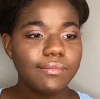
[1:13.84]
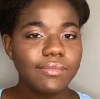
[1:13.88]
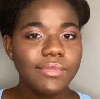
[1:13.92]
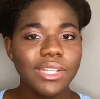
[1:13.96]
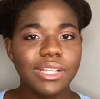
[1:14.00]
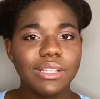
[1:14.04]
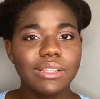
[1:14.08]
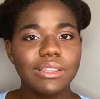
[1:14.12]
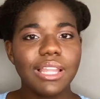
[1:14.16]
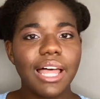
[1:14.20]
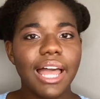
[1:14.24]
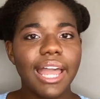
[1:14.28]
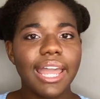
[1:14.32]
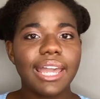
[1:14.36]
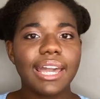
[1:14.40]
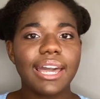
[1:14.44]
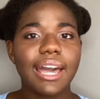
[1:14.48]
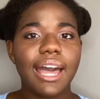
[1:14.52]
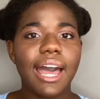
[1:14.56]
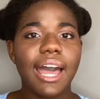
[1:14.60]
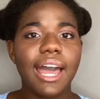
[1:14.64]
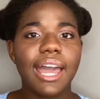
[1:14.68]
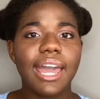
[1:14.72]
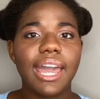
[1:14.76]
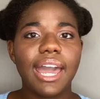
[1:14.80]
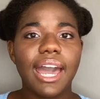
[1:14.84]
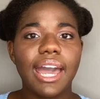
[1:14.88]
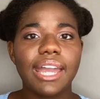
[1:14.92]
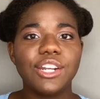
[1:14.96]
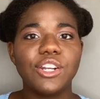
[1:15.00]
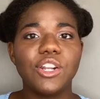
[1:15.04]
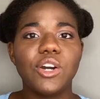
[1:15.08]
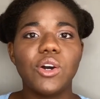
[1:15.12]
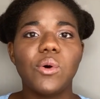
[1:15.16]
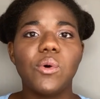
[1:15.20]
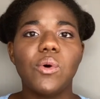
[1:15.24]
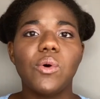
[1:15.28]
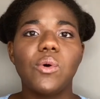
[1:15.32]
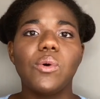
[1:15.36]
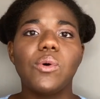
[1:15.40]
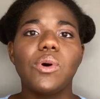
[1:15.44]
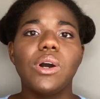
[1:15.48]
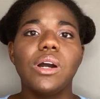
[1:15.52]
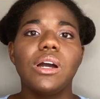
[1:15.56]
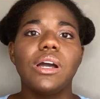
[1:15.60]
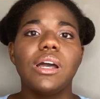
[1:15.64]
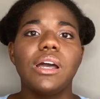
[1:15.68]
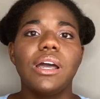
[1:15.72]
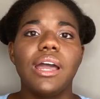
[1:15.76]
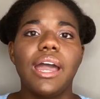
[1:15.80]
like I know
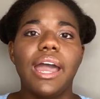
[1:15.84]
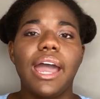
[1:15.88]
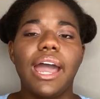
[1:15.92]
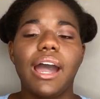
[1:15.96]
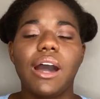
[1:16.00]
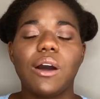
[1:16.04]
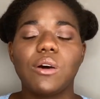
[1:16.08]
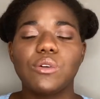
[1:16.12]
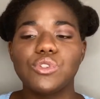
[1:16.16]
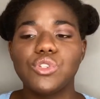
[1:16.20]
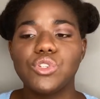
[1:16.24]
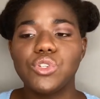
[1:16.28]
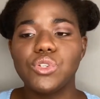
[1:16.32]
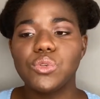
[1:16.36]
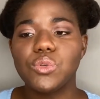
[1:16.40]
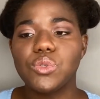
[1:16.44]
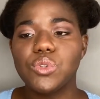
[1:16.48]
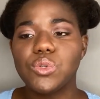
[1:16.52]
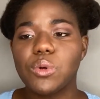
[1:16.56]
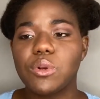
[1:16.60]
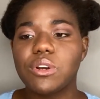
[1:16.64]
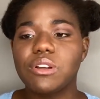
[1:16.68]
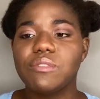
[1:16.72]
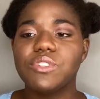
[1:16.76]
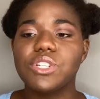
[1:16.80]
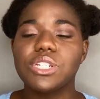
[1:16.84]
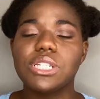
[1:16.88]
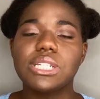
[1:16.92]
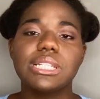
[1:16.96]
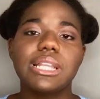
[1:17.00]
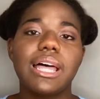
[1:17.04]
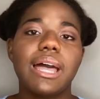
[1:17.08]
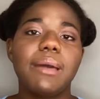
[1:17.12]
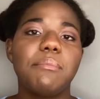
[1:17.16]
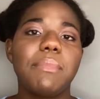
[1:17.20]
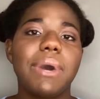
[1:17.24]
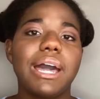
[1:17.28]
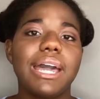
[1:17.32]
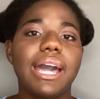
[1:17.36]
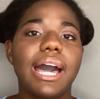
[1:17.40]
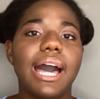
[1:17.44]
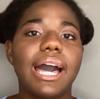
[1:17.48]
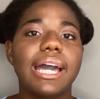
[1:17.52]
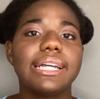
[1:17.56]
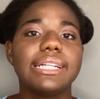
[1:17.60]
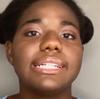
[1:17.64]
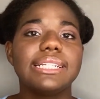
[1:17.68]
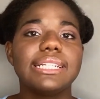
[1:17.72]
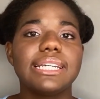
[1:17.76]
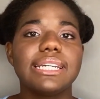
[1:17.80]
how to sort of just let my
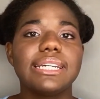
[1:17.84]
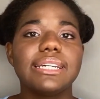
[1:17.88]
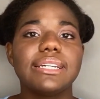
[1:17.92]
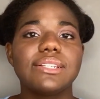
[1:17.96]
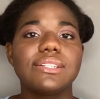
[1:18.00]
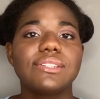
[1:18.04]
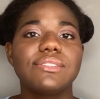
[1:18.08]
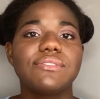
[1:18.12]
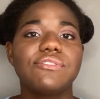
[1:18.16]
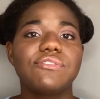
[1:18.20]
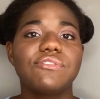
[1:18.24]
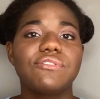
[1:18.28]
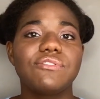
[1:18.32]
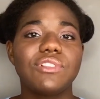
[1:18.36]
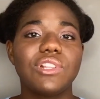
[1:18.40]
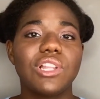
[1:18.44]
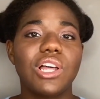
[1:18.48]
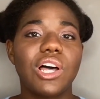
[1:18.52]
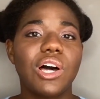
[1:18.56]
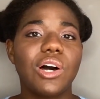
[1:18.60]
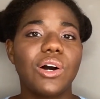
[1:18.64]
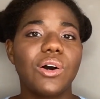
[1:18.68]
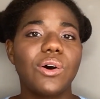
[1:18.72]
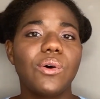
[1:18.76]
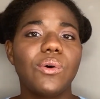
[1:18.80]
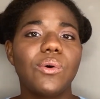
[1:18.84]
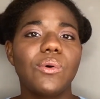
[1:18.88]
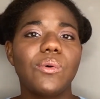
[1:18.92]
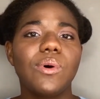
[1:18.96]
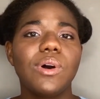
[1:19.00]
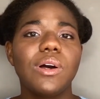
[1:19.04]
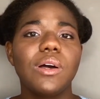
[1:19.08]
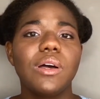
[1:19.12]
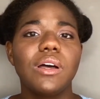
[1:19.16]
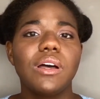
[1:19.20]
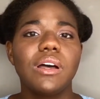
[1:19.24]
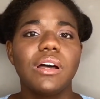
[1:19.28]
ideas flow